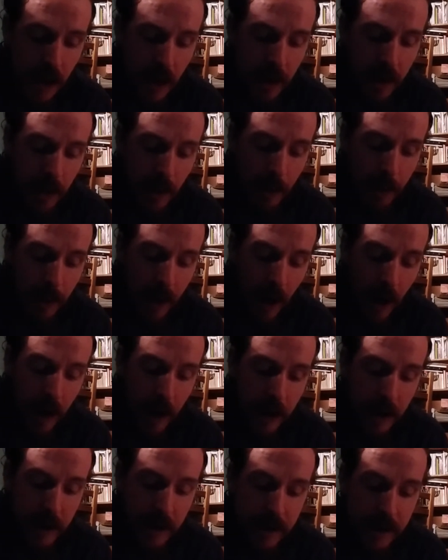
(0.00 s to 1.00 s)
The
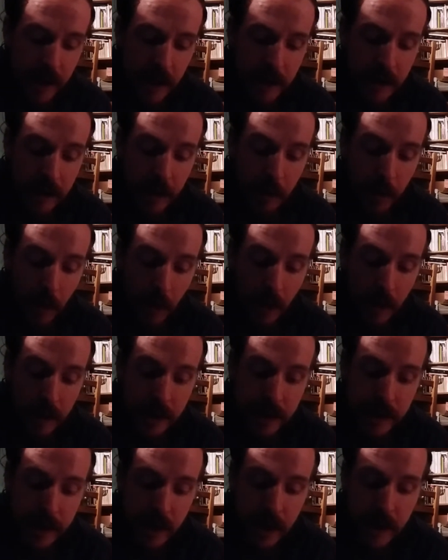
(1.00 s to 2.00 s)
reply is in the
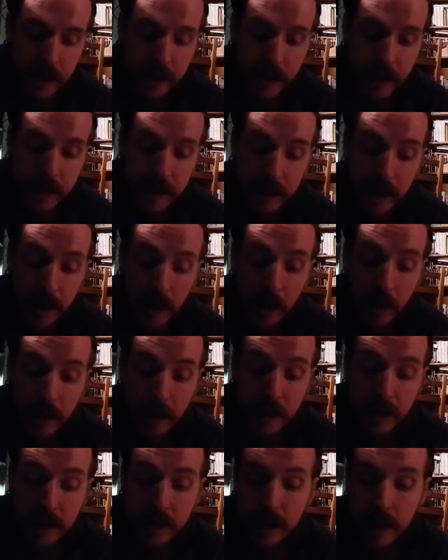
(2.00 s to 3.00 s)
words, since the
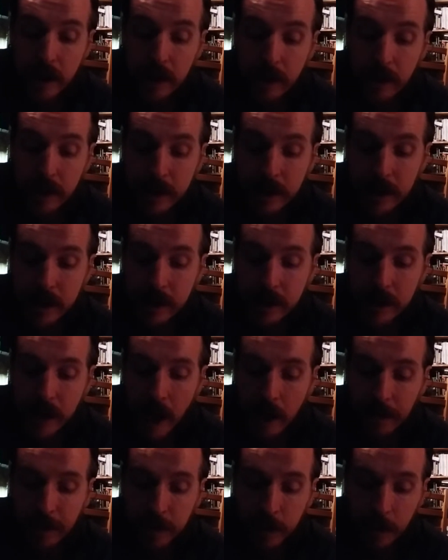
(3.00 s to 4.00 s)
yogin's hindrances
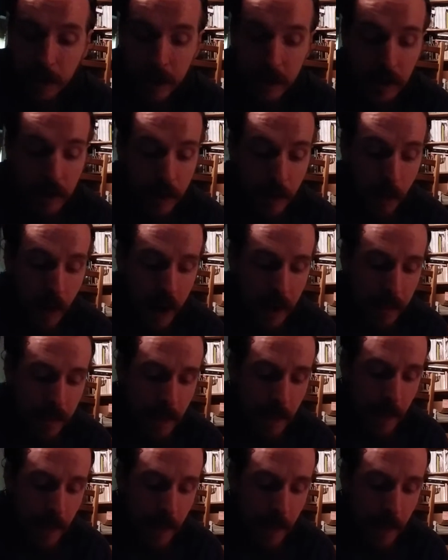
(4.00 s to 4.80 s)
have dwindled away,